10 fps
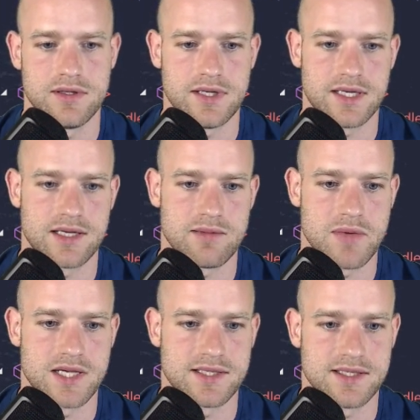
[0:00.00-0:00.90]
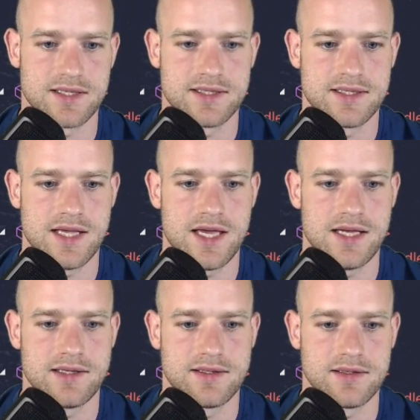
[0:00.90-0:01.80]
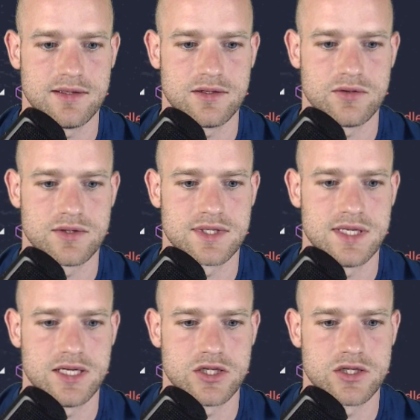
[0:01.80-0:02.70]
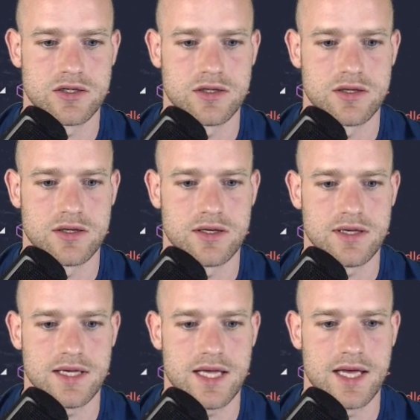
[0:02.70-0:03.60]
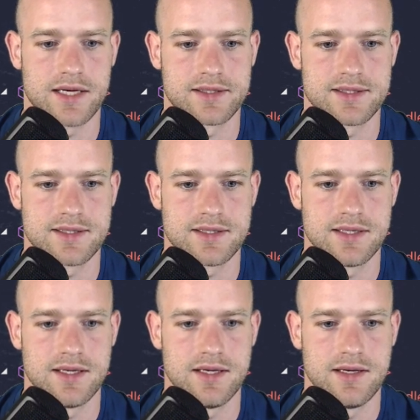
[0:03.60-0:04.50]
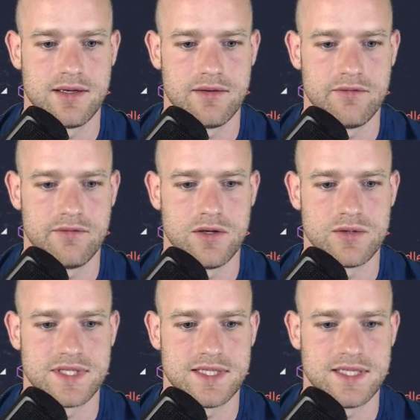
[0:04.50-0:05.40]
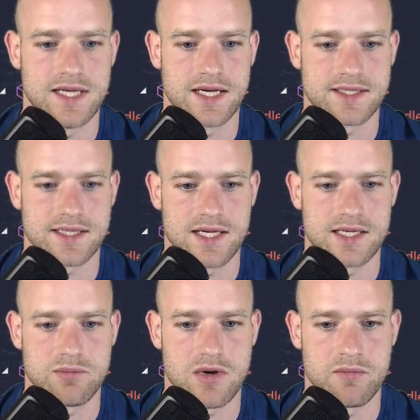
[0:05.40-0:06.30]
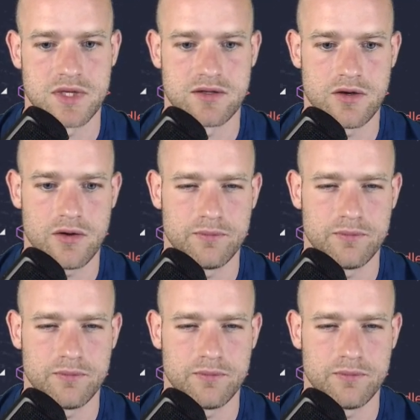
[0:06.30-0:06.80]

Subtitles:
I can pass state, translation x, velocity x as parameter.